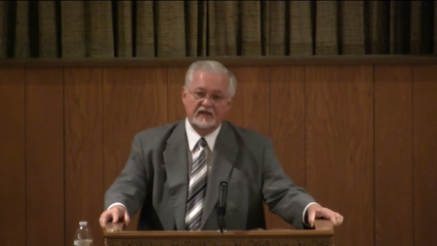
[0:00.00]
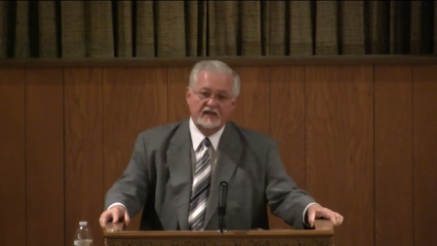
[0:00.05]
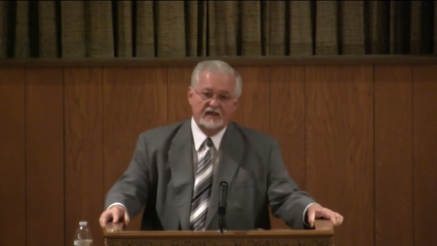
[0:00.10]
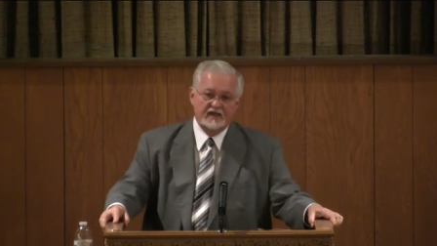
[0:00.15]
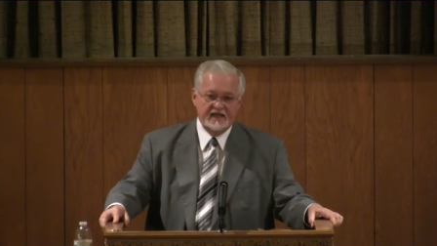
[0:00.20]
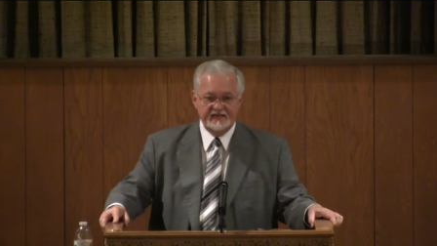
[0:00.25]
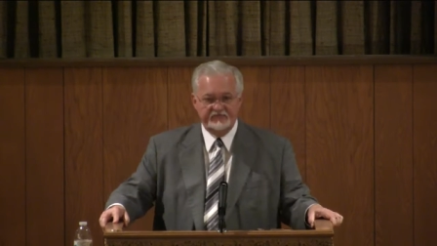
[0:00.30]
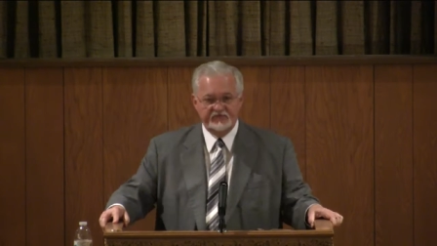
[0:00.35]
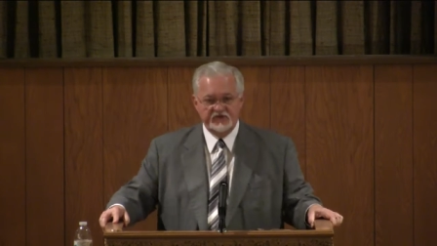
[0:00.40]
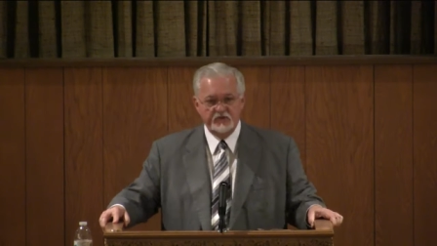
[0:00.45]

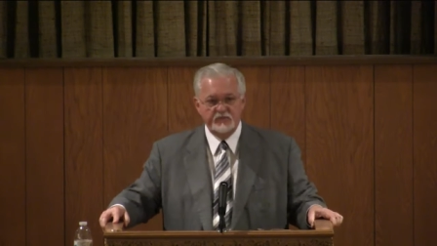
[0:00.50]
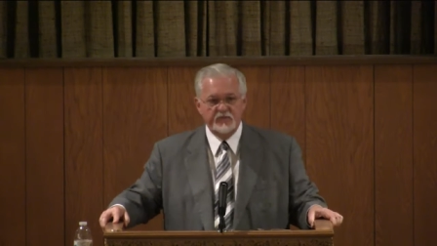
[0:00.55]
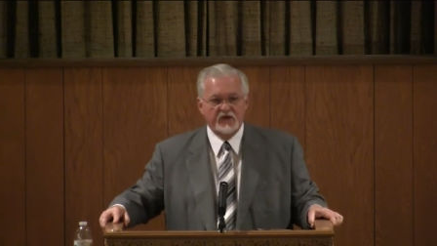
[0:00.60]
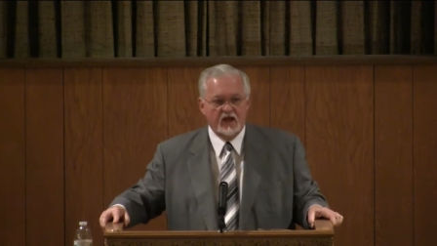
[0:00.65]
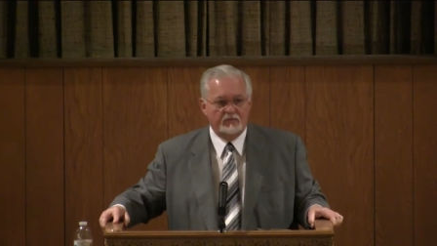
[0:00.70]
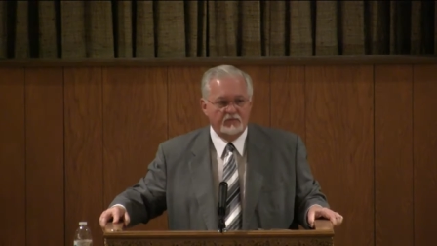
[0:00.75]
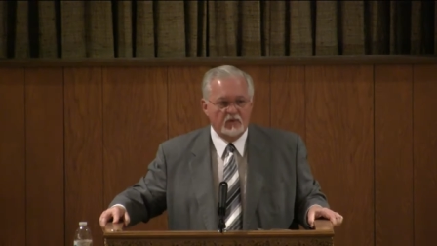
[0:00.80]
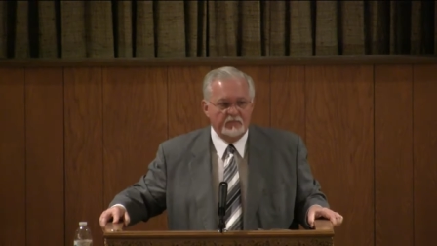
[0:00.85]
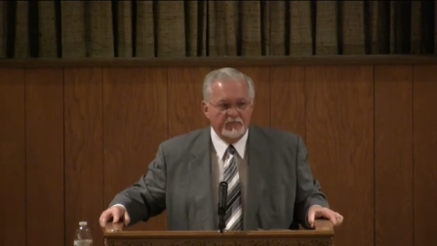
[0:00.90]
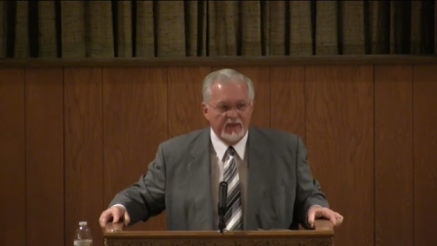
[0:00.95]
even to
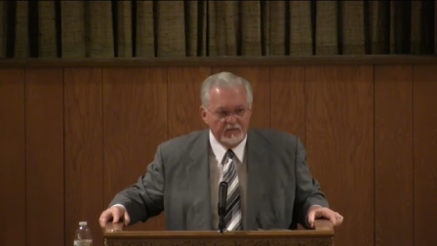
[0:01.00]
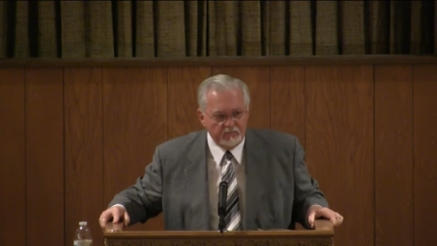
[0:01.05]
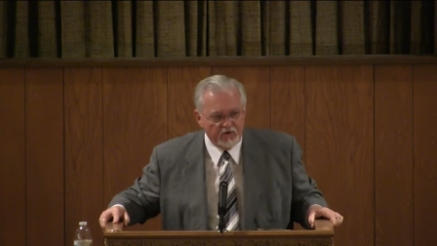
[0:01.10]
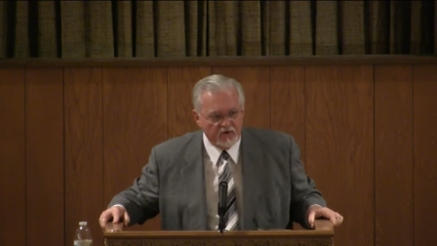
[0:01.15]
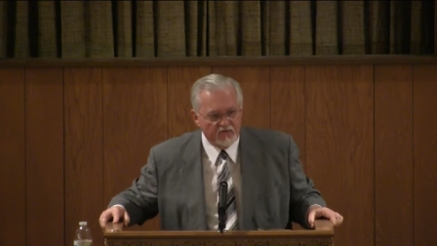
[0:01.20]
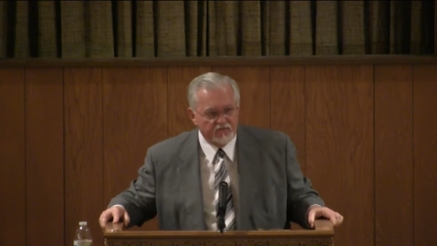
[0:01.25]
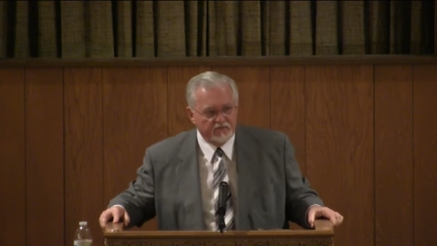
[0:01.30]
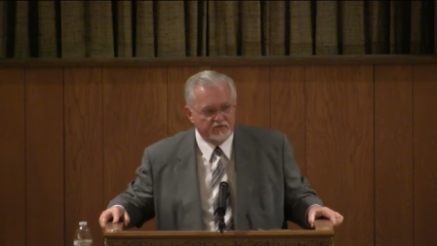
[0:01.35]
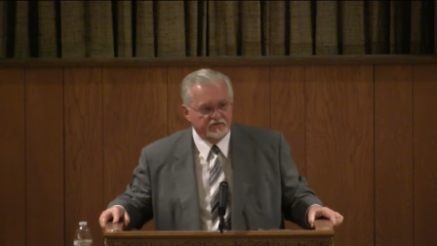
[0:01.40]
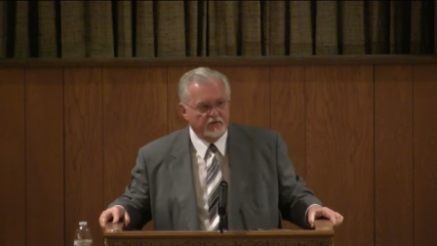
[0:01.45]
become a member
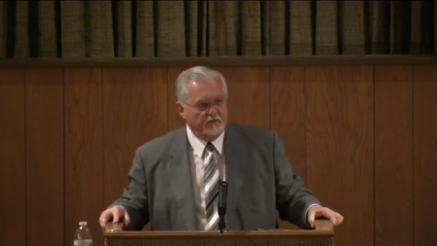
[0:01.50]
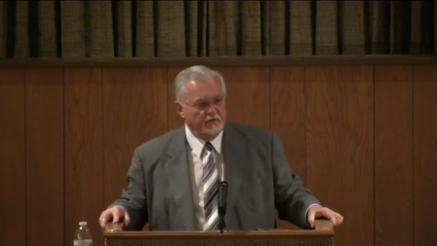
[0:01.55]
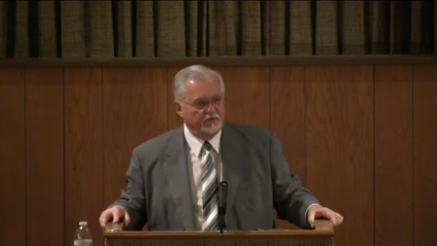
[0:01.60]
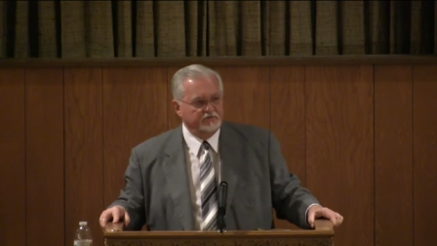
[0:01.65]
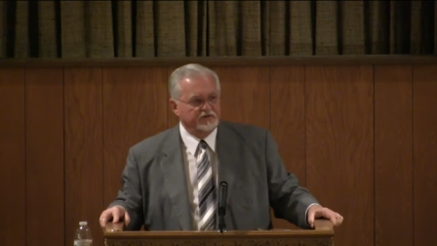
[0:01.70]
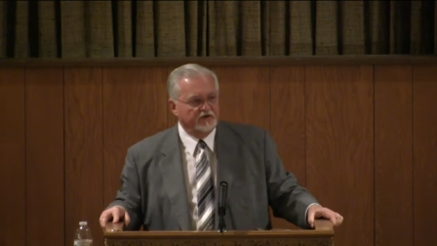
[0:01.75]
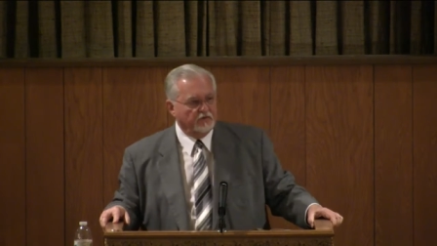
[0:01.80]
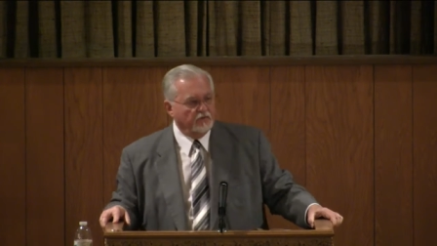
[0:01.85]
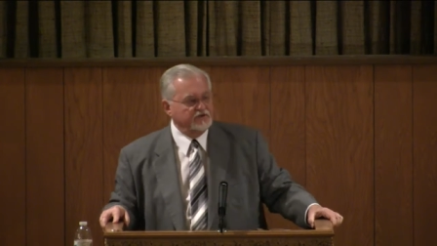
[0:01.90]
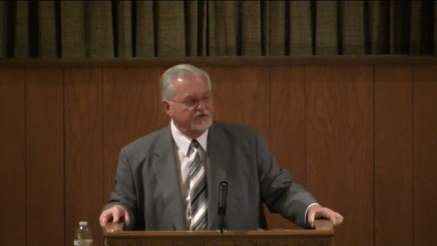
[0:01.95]
of the church,
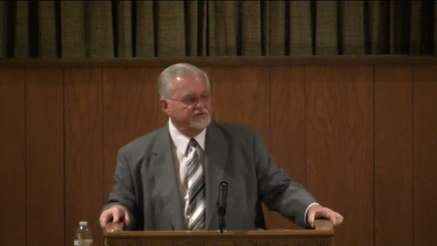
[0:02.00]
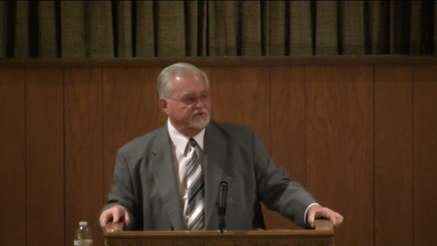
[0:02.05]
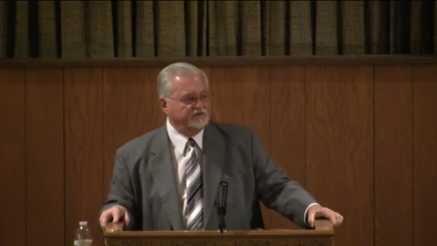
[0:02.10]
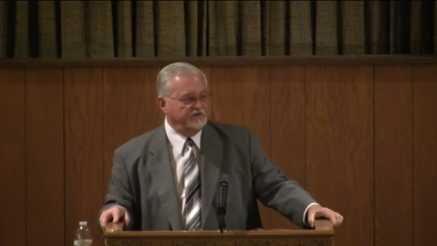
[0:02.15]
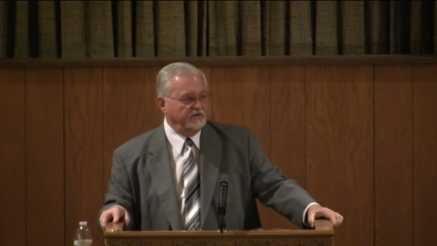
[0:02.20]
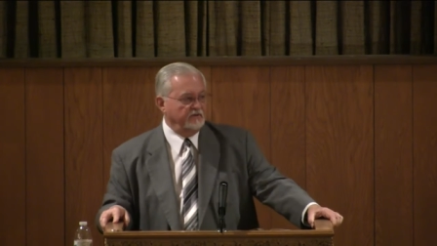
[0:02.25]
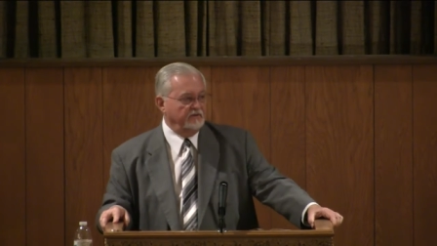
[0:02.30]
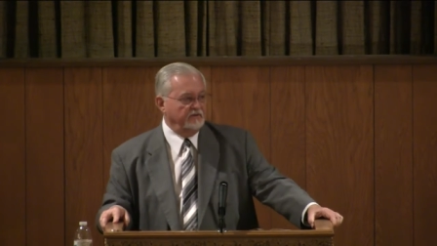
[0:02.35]
a Christian,